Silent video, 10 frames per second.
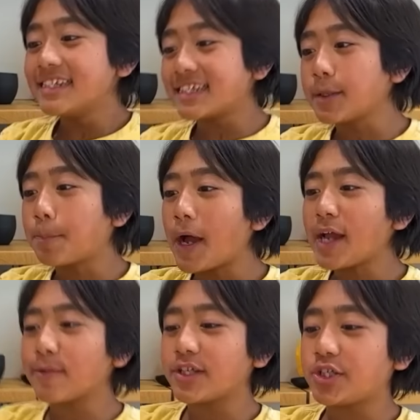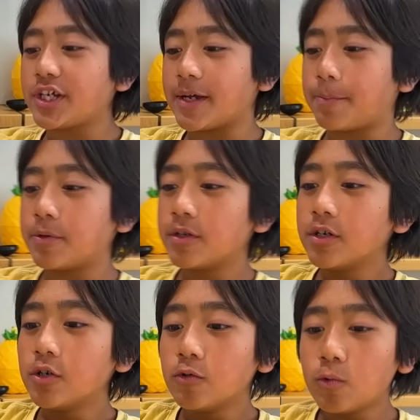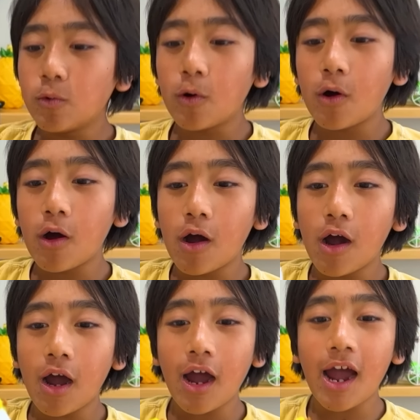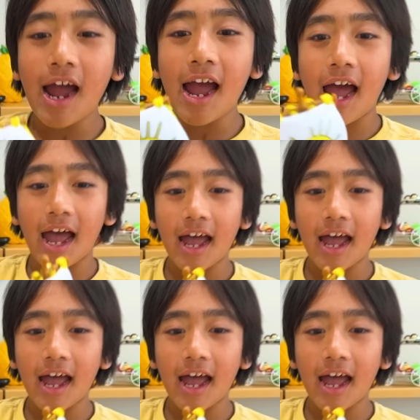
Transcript: It's the pirate ship! What?